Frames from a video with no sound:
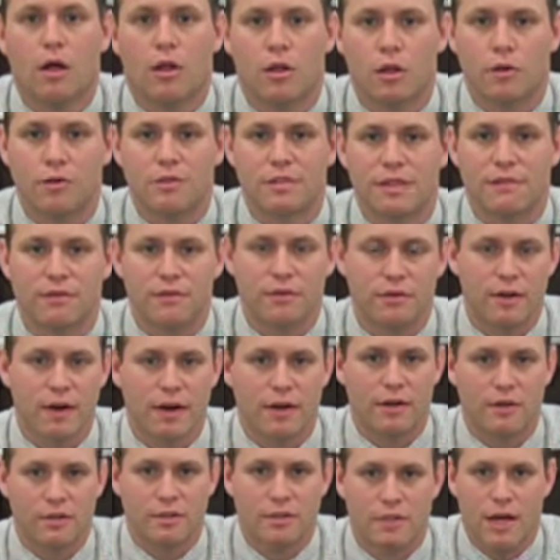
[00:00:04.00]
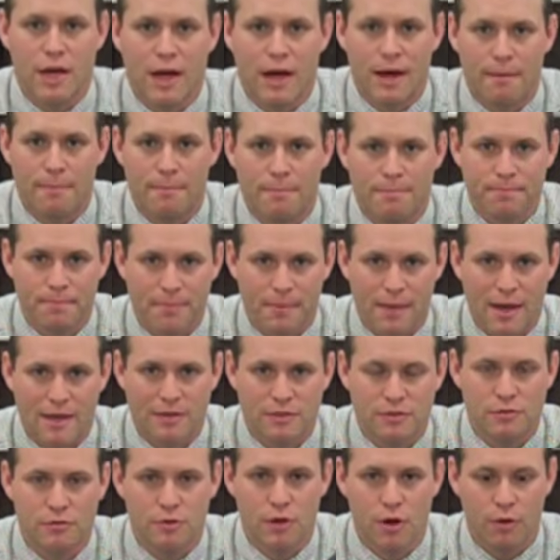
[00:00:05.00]
Hello 7th graders.
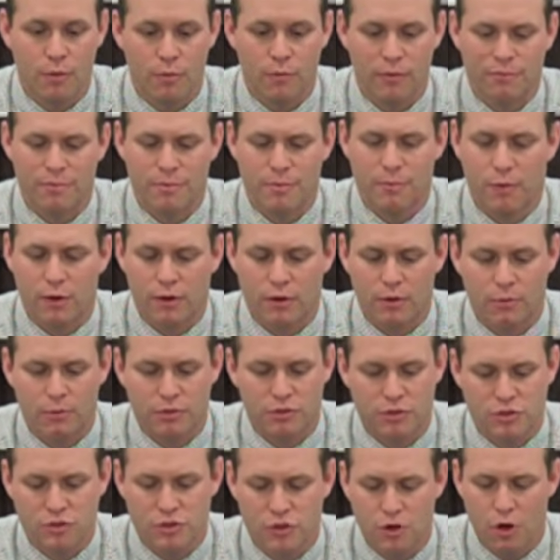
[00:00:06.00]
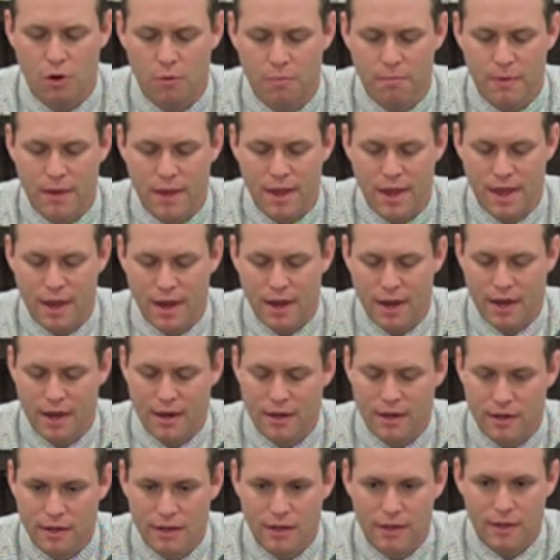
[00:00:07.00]
As you know, we've been working with the scope,
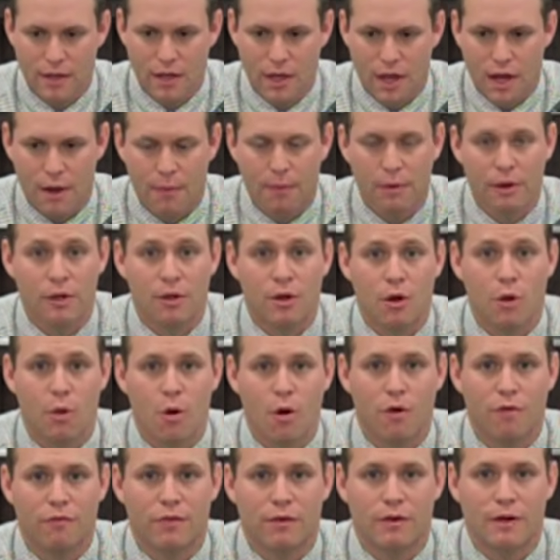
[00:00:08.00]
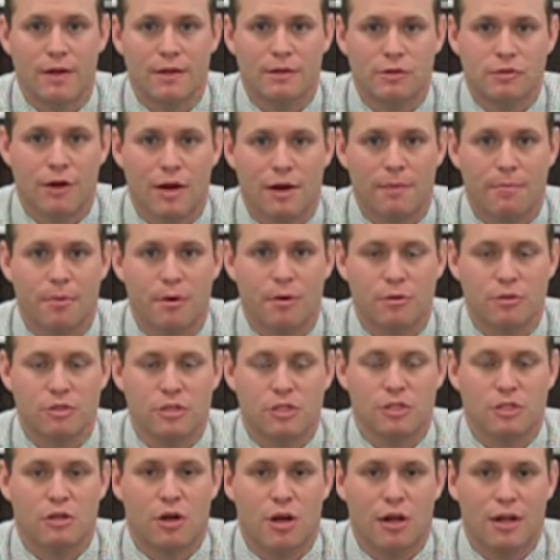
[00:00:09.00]
and I want to go over and try to
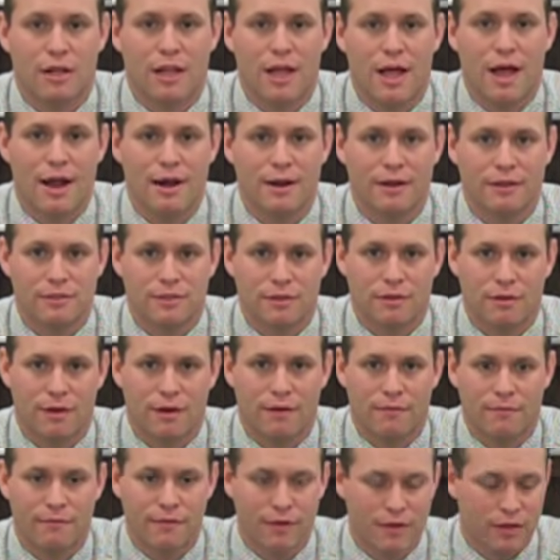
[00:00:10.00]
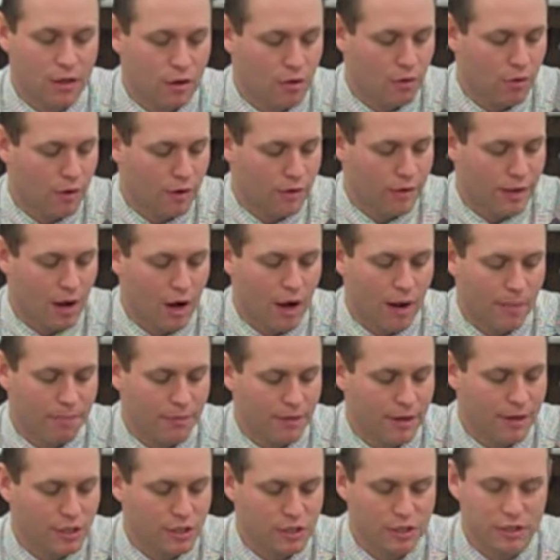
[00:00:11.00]
post this online as a video on the
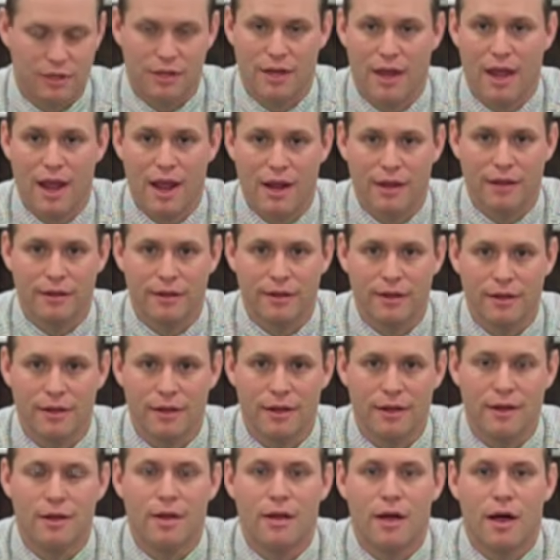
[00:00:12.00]
operation and handling